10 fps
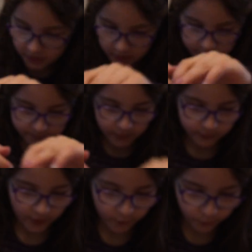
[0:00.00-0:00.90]
Let's
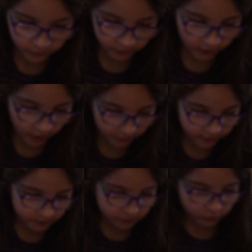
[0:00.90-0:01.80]
put that with the other
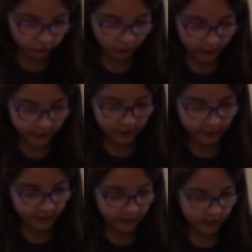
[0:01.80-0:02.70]

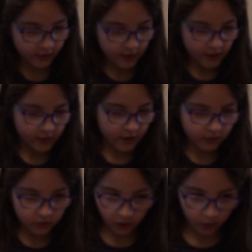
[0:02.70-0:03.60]
surprises.
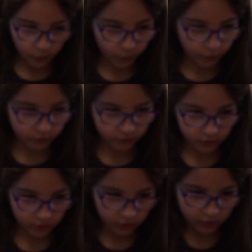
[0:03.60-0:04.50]
Let's go on
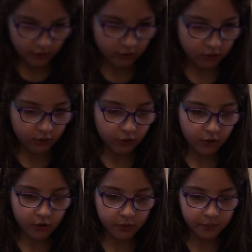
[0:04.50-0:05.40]
to this
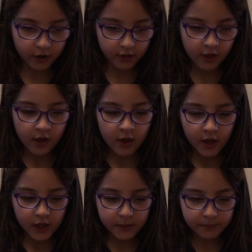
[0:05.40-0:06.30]
surprise
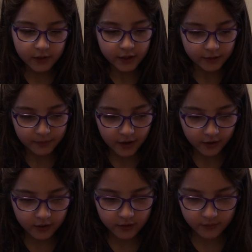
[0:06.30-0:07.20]
blocking
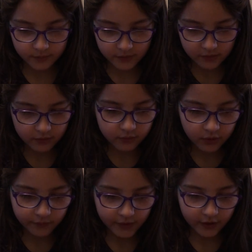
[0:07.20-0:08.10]
bag, which is
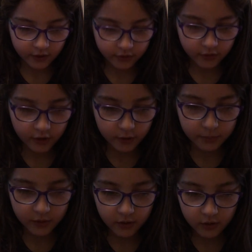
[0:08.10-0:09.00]
also really hard to
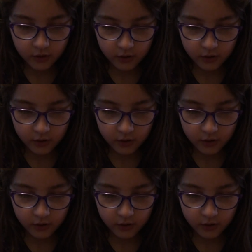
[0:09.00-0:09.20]
open.